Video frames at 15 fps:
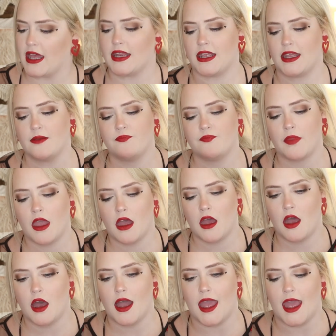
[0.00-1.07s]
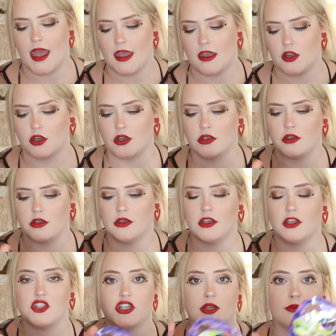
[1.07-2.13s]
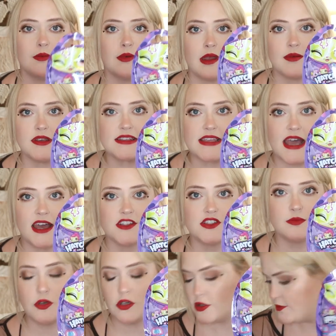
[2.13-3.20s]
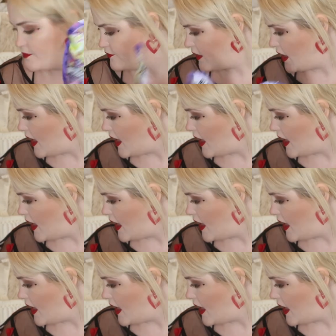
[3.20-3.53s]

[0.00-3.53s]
getting a Shimmer Babies Hatchimal